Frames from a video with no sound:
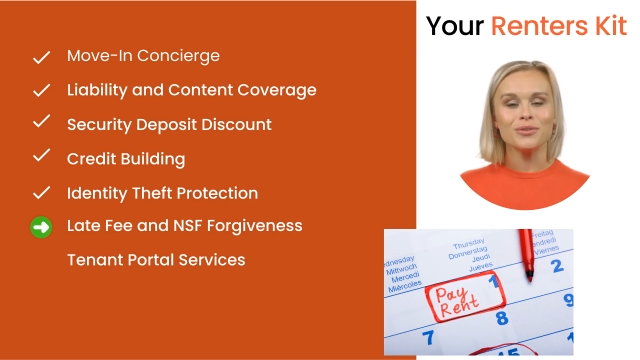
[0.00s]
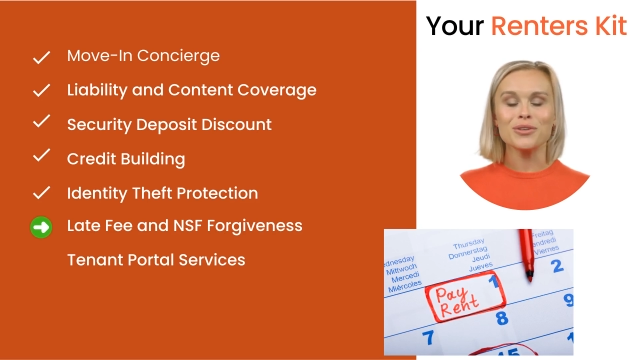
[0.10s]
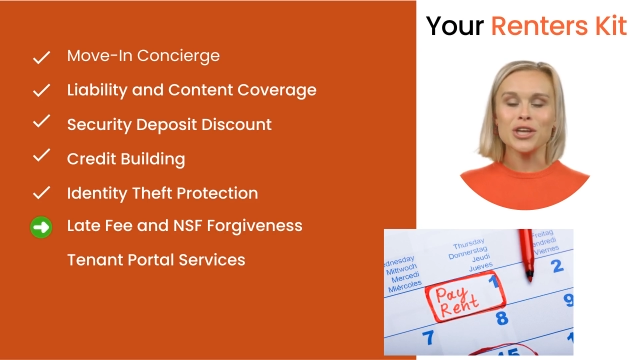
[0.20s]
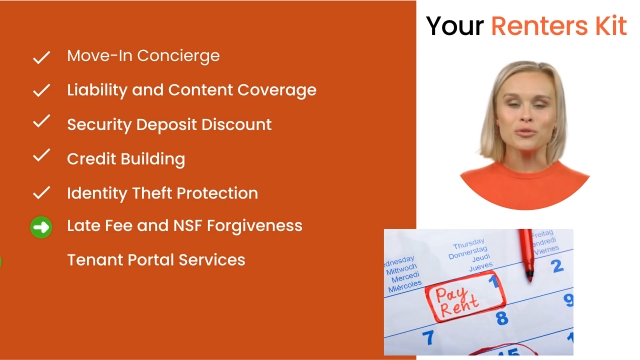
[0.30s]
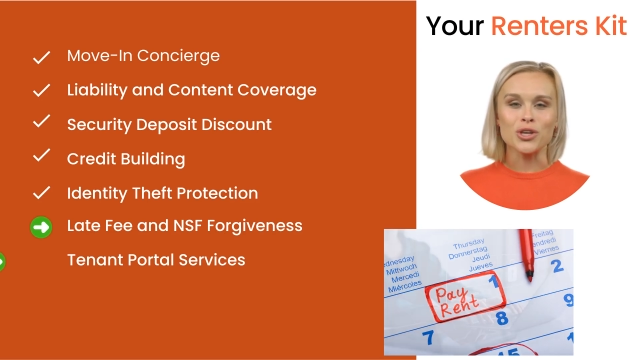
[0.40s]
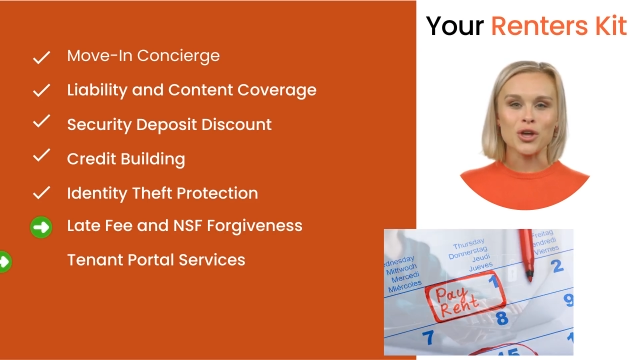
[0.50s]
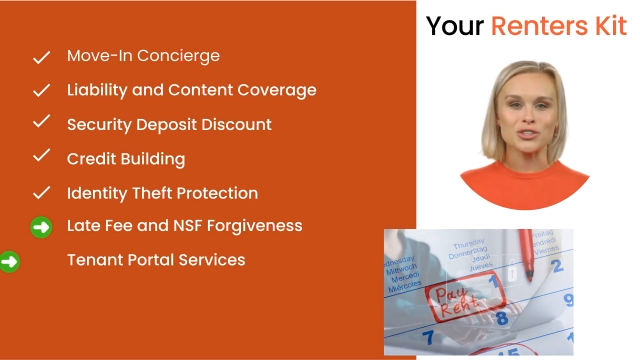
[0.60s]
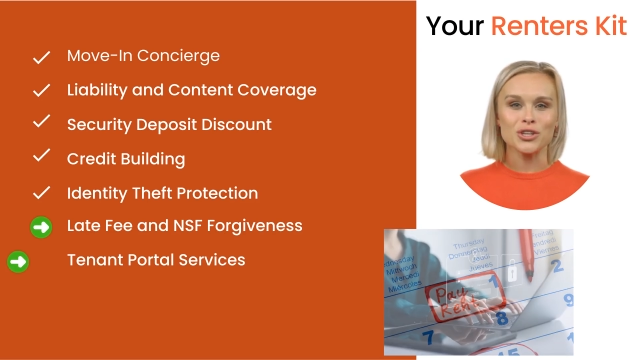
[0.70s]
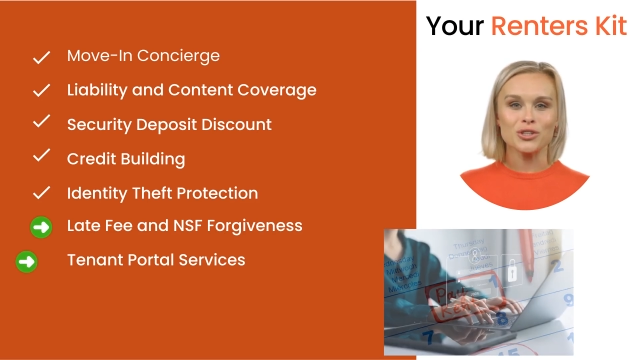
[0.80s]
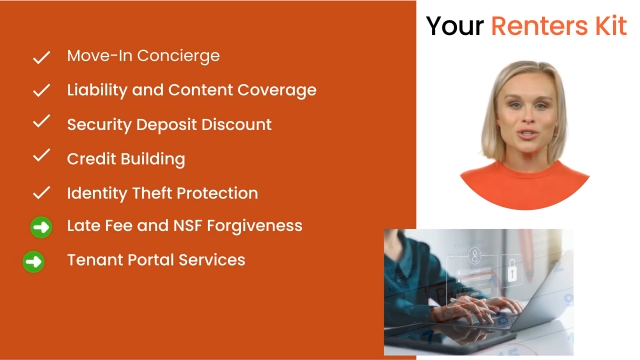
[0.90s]
You can
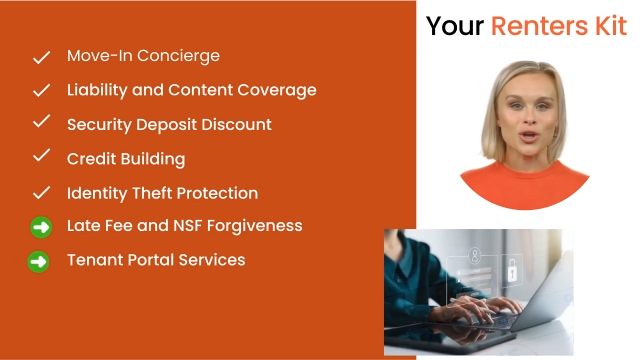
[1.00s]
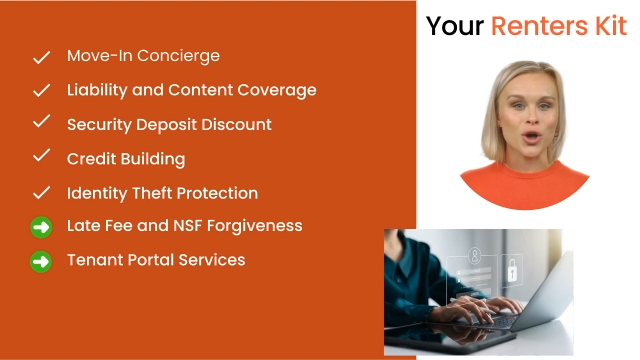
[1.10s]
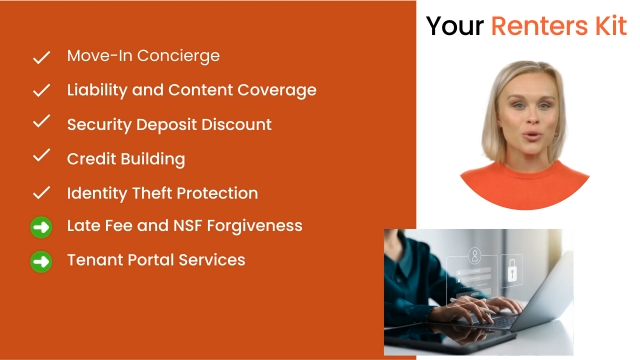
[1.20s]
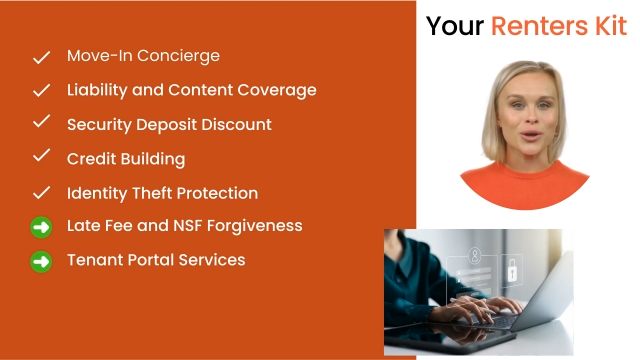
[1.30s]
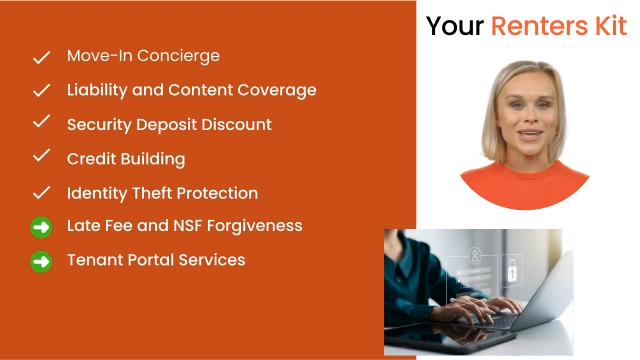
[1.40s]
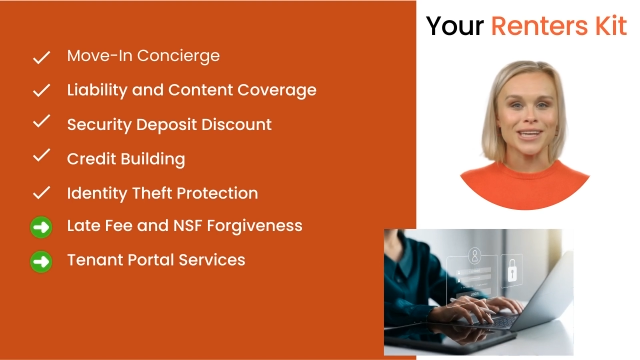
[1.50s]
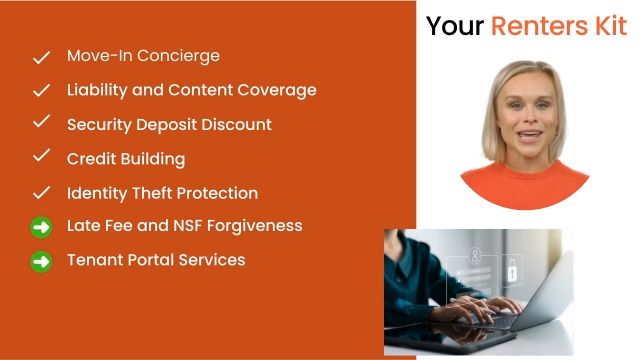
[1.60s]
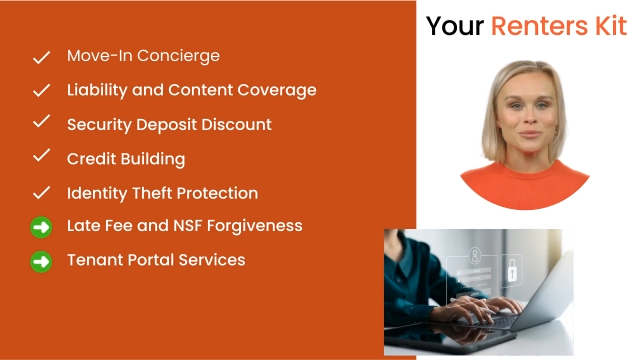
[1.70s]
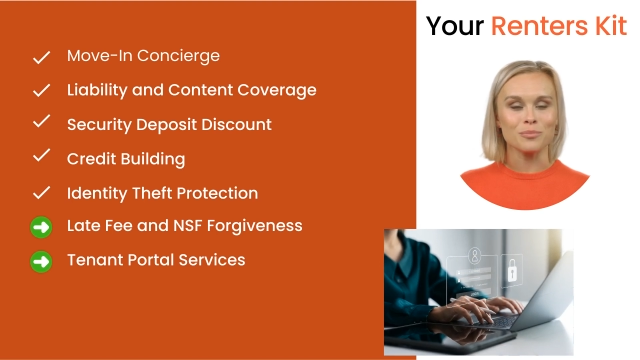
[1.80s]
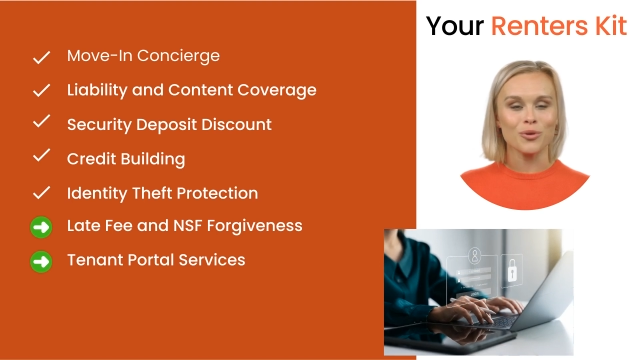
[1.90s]
also use our online
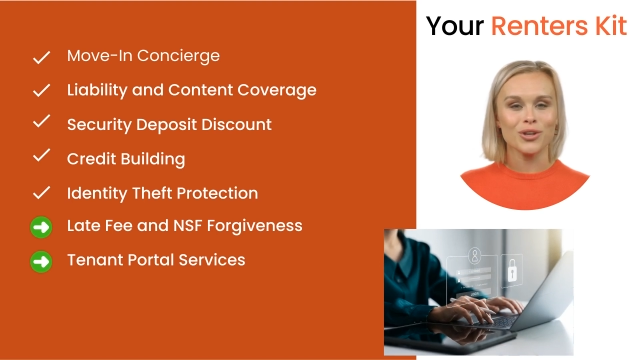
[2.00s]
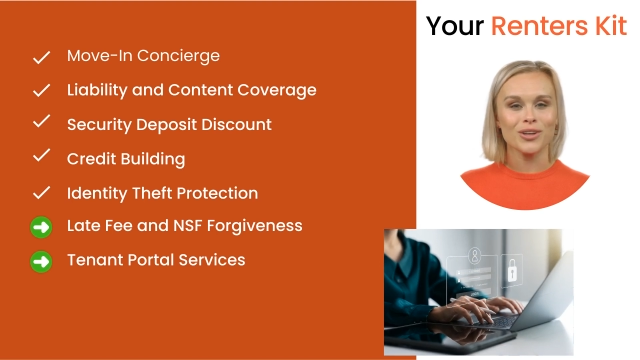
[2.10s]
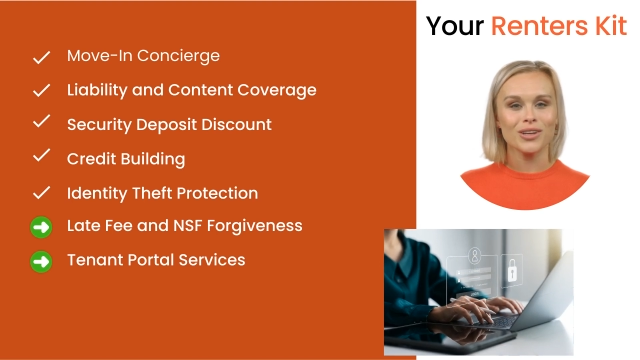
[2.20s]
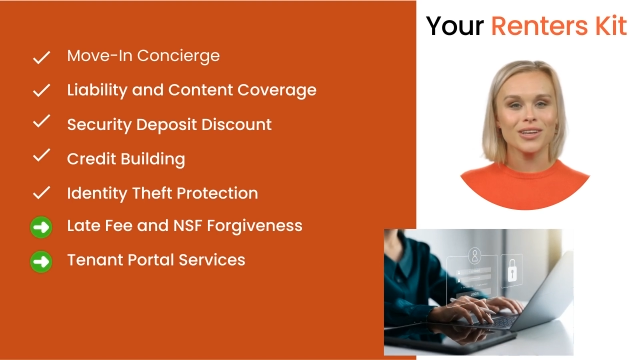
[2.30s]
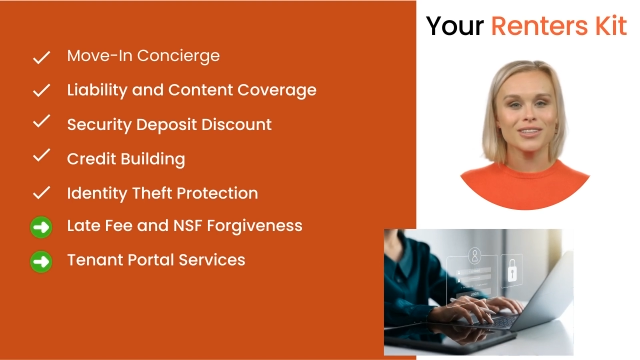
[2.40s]
tenant portal